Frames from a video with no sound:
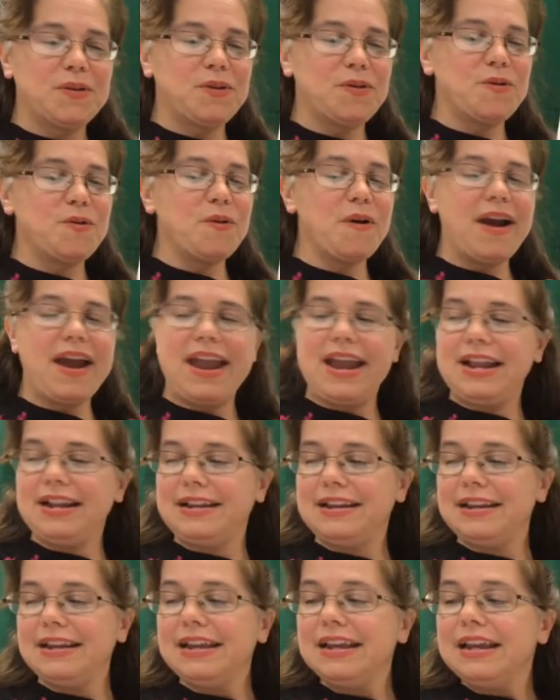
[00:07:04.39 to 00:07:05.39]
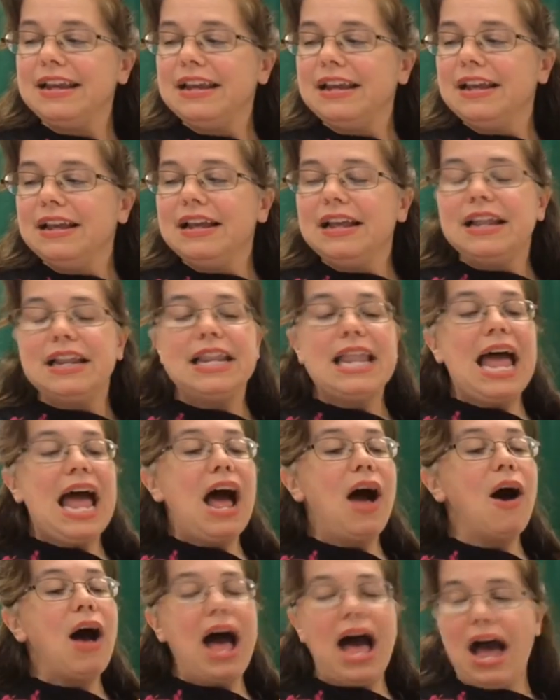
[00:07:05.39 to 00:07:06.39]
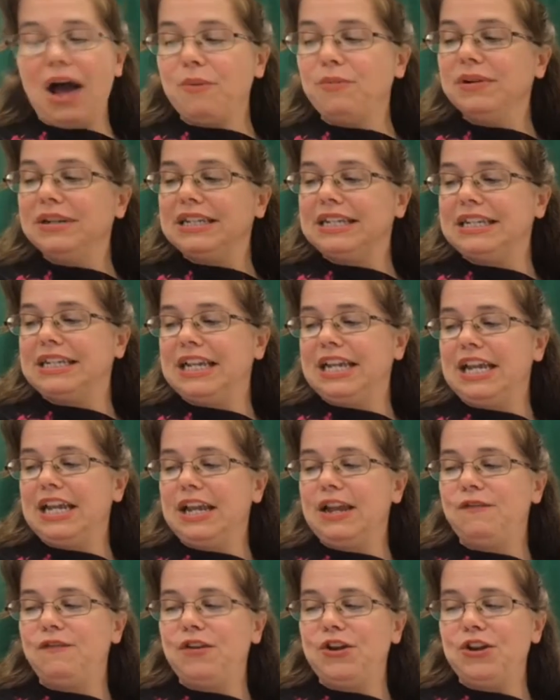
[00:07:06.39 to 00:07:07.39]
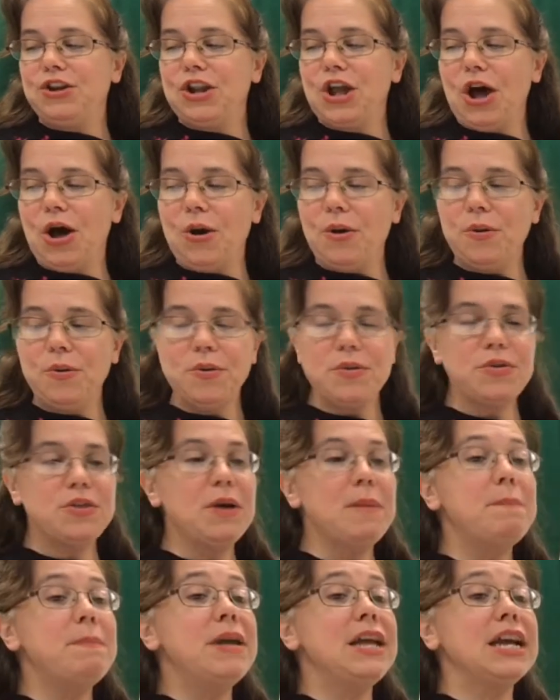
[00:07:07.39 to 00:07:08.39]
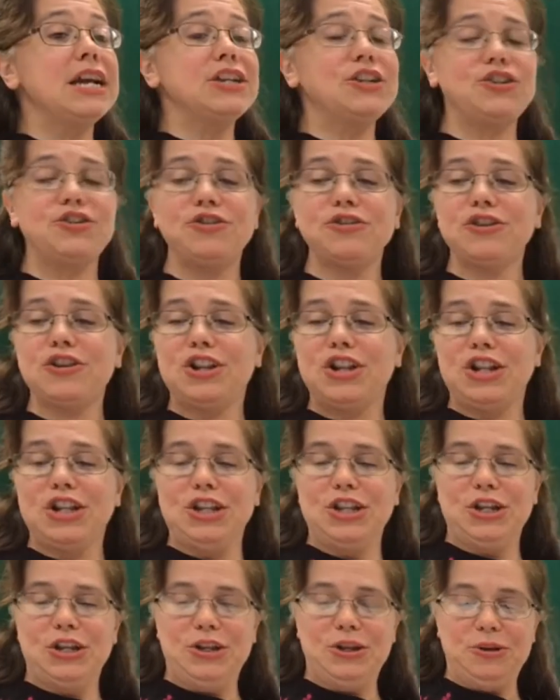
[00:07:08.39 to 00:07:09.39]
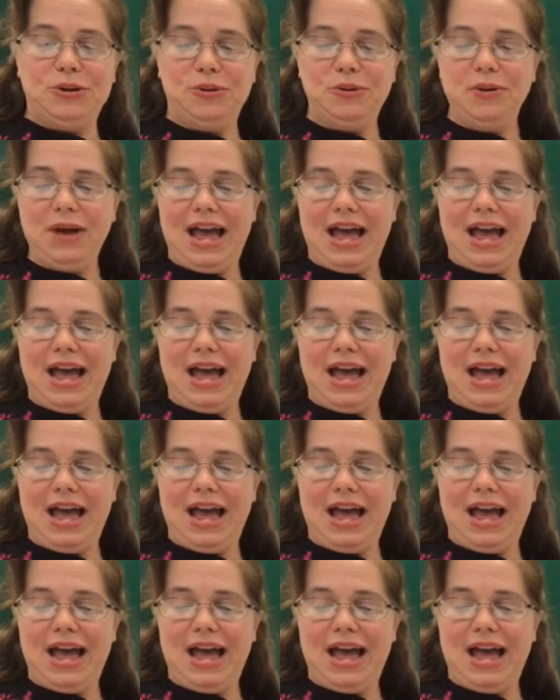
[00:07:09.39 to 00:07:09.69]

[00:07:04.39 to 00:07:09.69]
Great. Now I will see if you know the picture clue.